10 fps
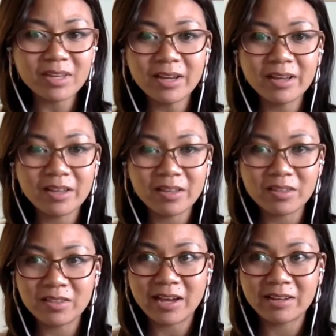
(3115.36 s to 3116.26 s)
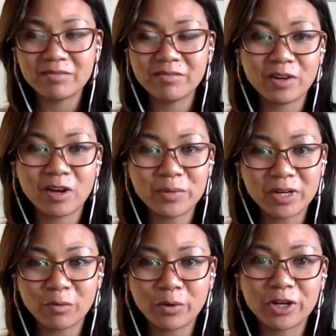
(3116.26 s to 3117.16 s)
that
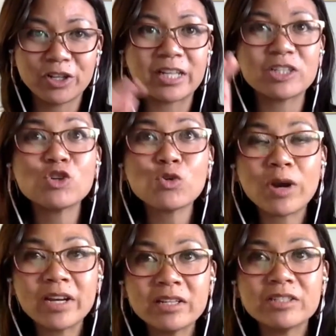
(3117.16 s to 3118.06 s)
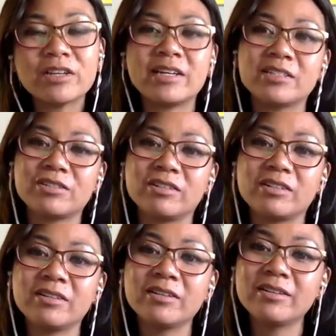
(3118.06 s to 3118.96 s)
phenomenon where you're like trying to
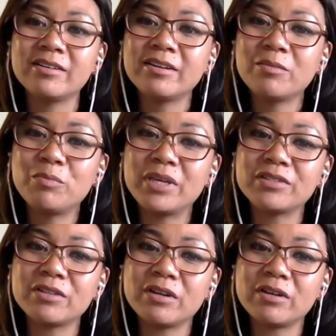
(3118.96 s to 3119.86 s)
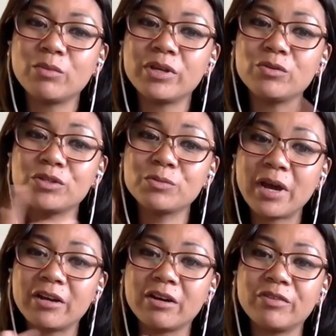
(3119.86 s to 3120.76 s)
answer based on what you
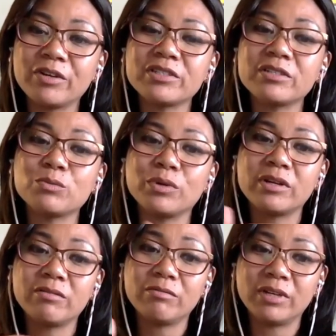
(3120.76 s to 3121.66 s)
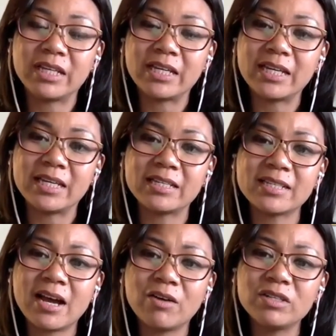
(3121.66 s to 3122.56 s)
aspire versus what really is.
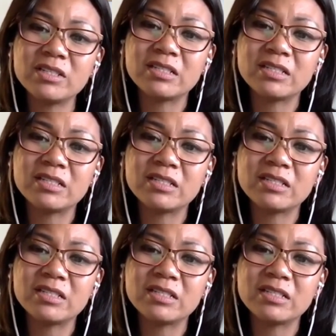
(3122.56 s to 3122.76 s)
How does the